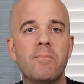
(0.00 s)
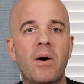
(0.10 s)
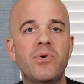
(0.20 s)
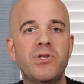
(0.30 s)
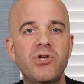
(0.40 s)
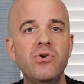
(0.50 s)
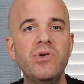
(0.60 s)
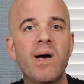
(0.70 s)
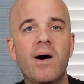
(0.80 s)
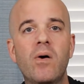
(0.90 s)
But we do
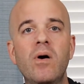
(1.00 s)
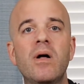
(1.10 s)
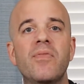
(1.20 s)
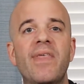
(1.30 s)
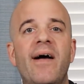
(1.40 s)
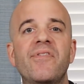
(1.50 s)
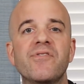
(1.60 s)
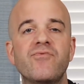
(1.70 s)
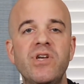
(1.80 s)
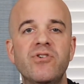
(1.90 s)
know that
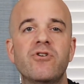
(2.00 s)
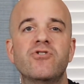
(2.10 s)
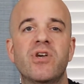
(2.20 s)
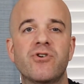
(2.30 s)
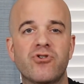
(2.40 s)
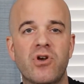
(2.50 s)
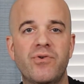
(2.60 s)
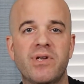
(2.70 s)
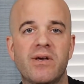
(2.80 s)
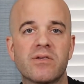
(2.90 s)
the research has
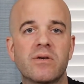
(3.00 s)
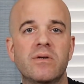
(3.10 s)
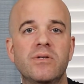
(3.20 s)
shown us